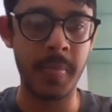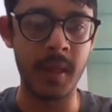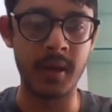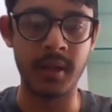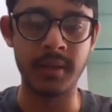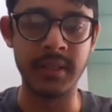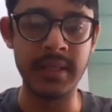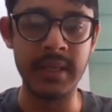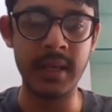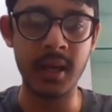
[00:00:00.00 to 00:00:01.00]

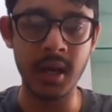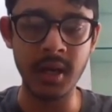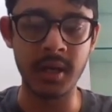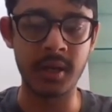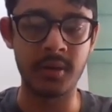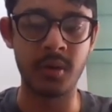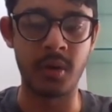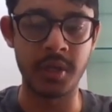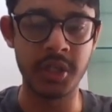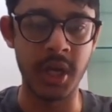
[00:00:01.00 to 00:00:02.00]
the
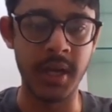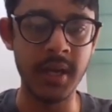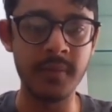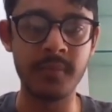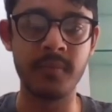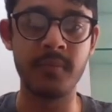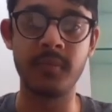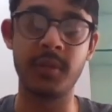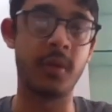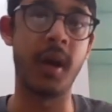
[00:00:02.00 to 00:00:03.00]
current.child.
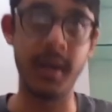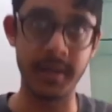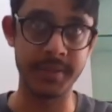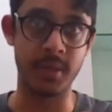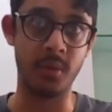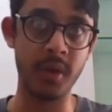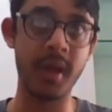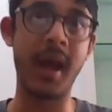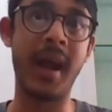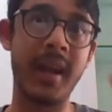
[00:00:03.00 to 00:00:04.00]
So current is a node,
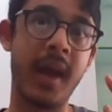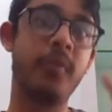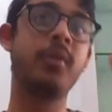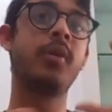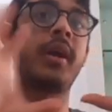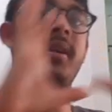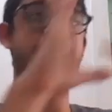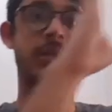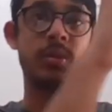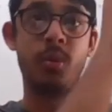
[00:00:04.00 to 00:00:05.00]
and I want to look at
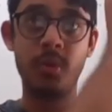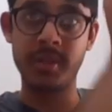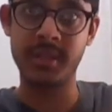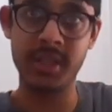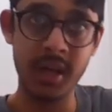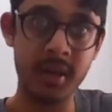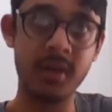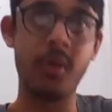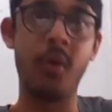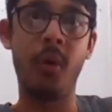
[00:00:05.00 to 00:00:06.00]
its node's
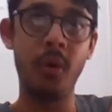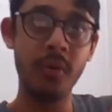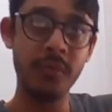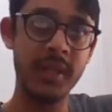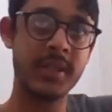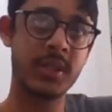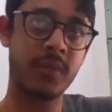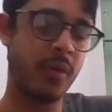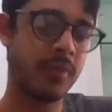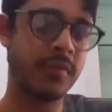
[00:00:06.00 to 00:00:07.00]
children, all of the list
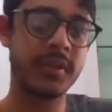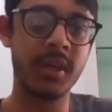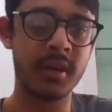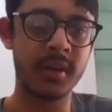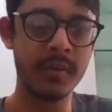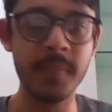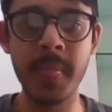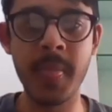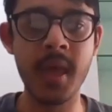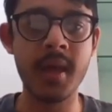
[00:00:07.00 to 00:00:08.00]
of all of the children.
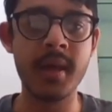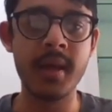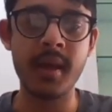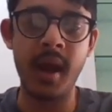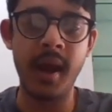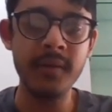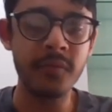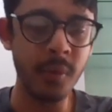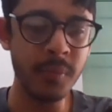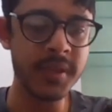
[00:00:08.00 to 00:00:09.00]
And
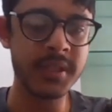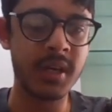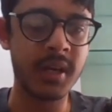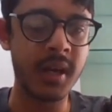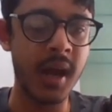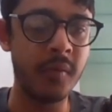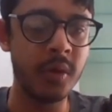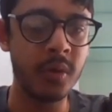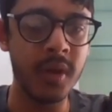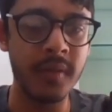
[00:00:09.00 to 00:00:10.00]
from this children, I want to
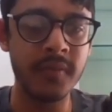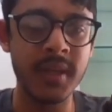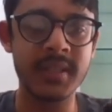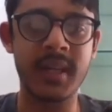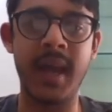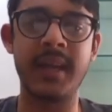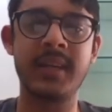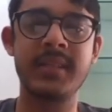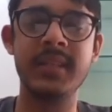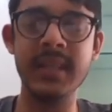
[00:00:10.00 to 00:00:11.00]
know if there is a
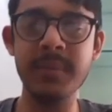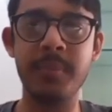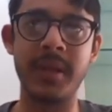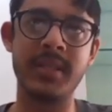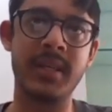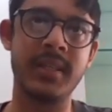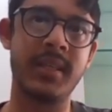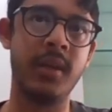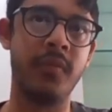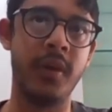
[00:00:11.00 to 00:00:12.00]
character C present
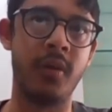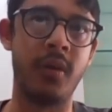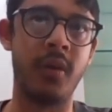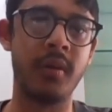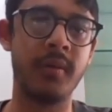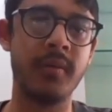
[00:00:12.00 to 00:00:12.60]
inside of it or not.